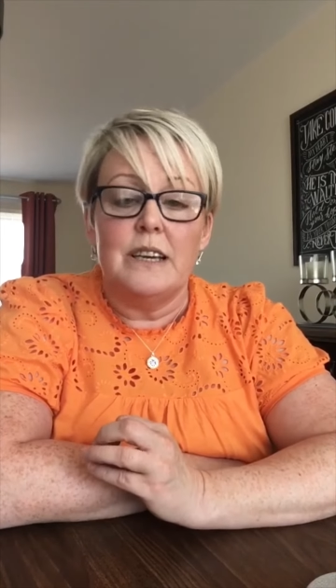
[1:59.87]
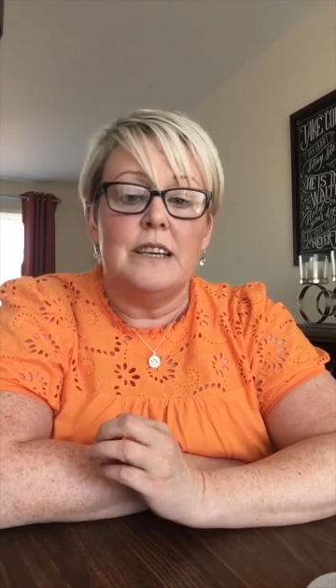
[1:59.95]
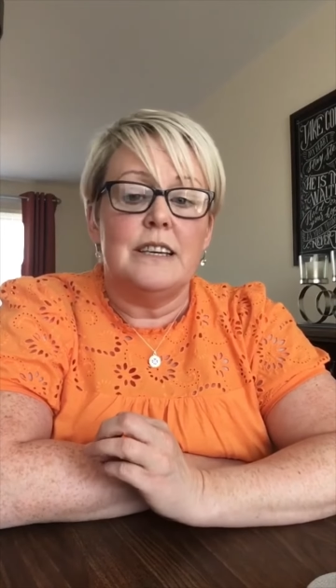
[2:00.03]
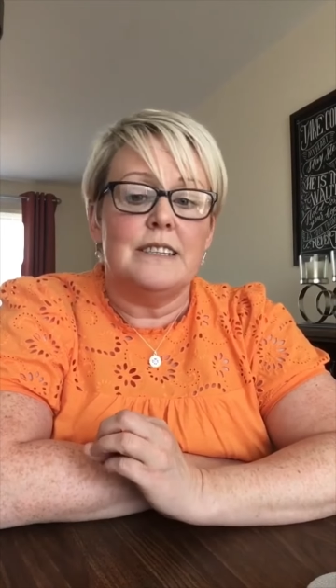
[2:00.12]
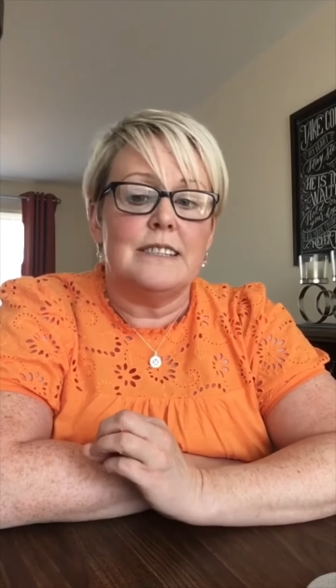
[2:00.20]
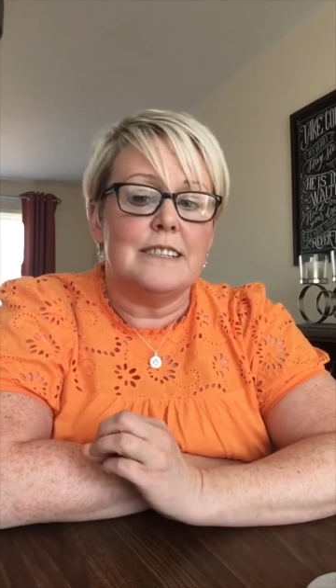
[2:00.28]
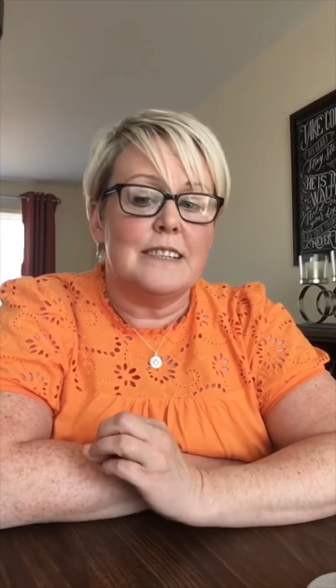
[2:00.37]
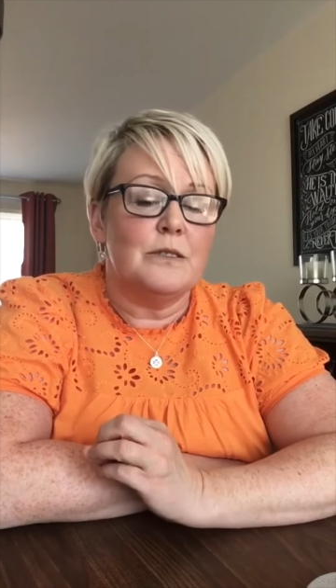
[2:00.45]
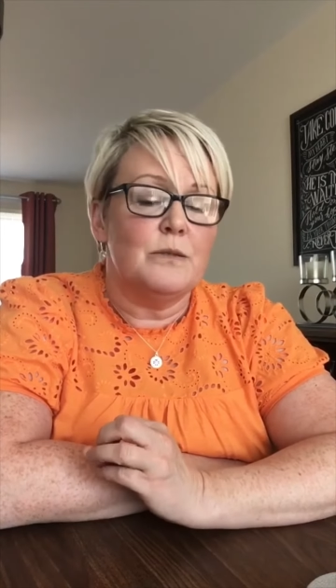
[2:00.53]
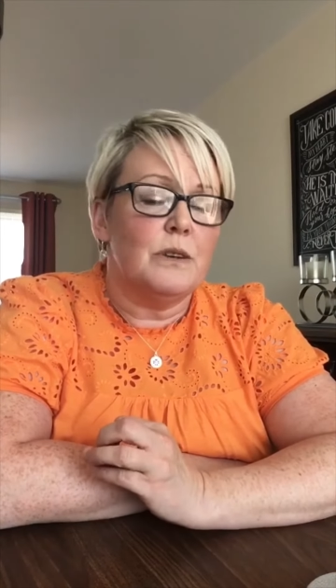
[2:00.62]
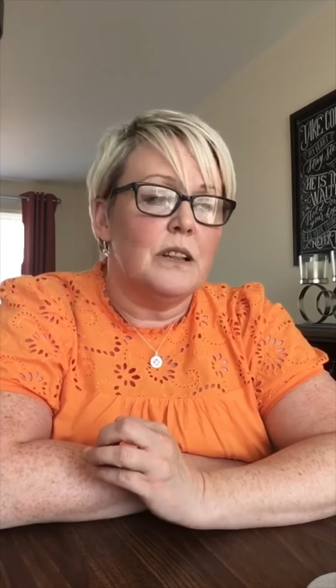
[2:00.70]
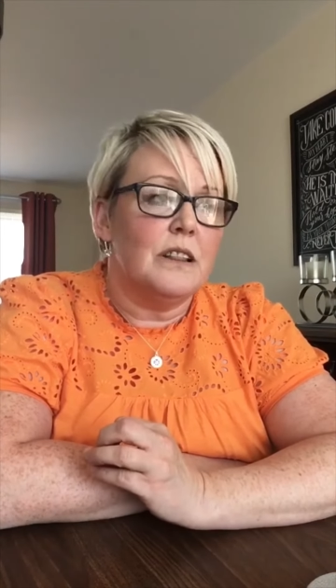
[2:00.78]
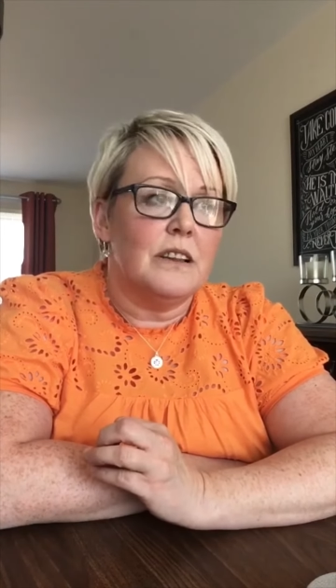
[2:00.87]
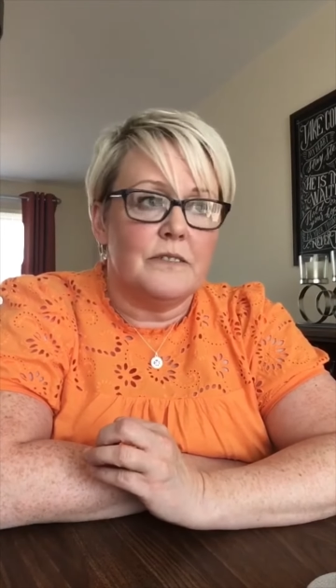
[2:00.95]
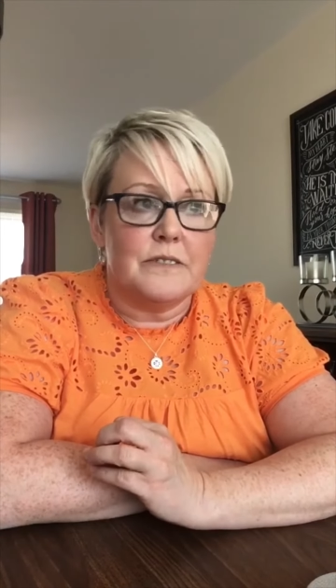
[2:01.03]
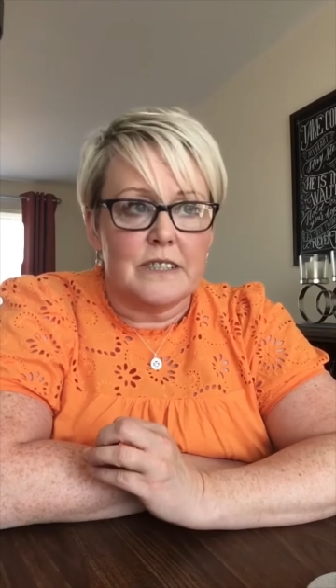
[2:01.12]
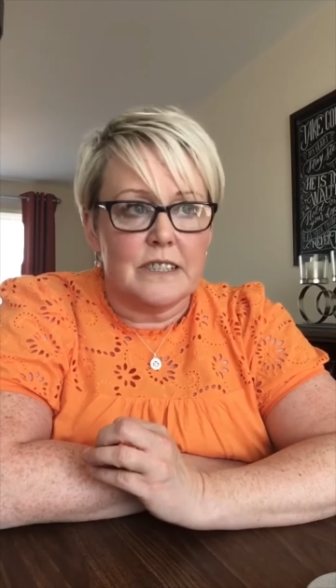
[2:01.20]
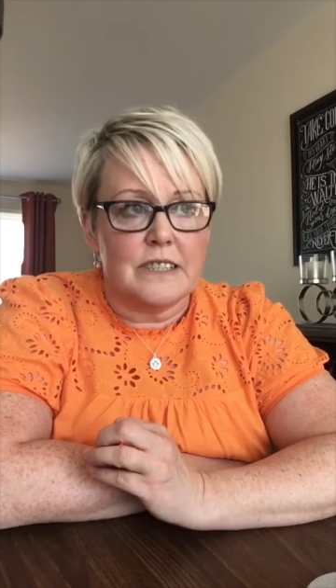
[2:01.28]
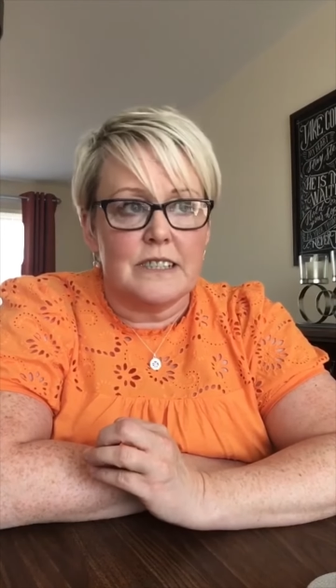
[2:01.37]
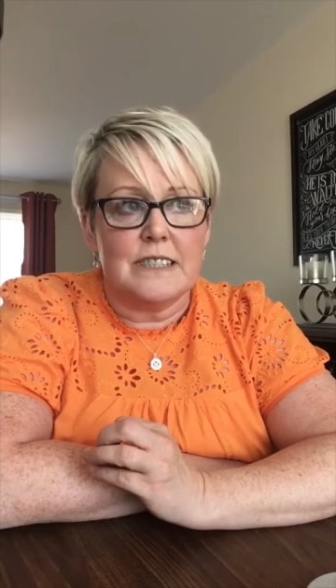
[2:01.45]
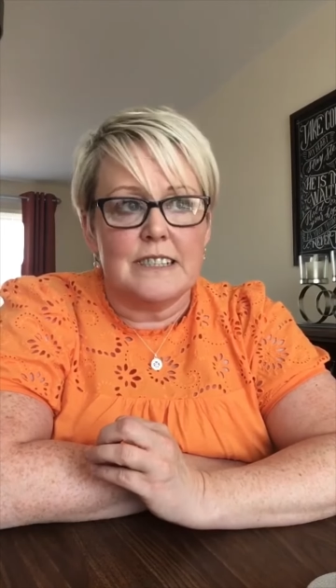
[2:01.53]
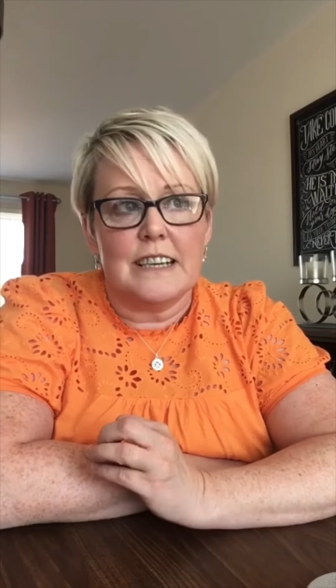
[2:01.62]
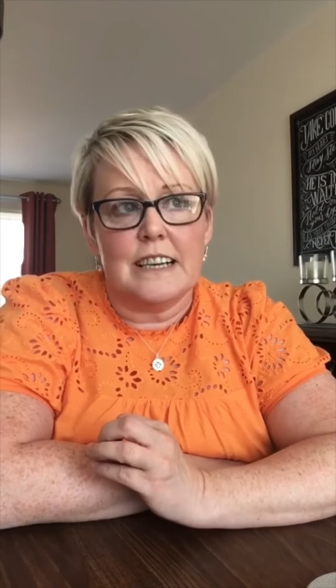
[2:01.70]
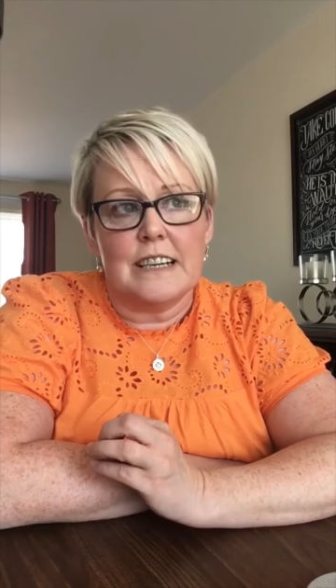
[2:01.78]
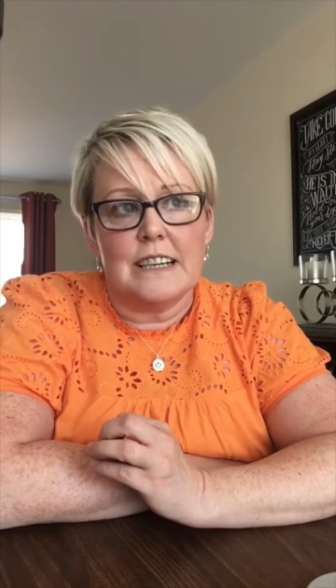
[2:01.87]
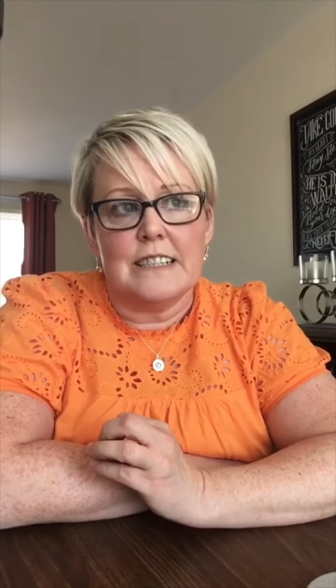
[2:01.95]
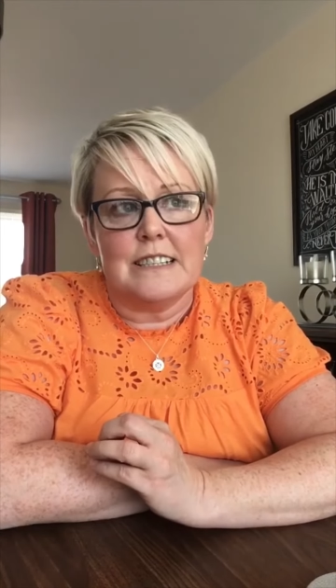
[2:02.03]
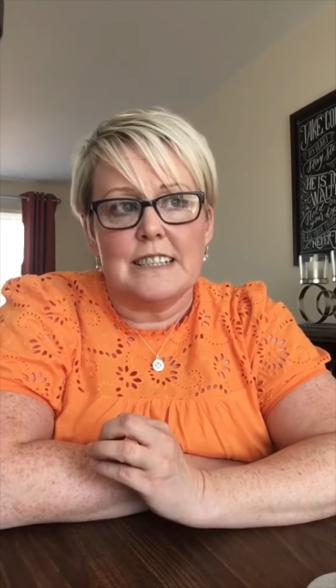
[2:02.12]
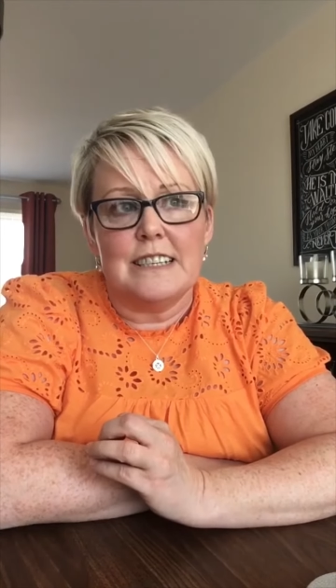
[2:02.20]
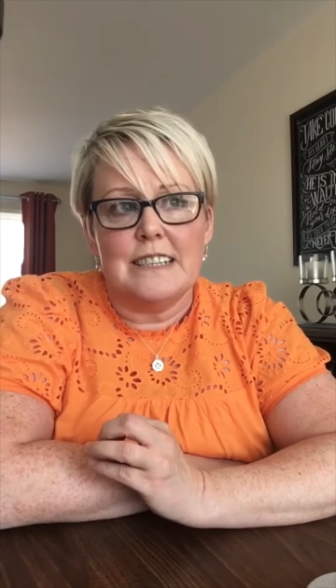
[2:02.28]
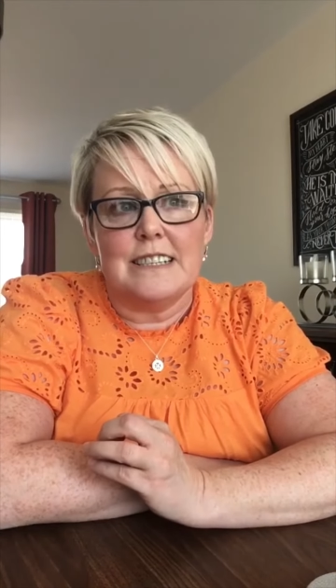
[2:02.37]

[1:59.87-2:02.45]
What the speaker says: He still loves us. And he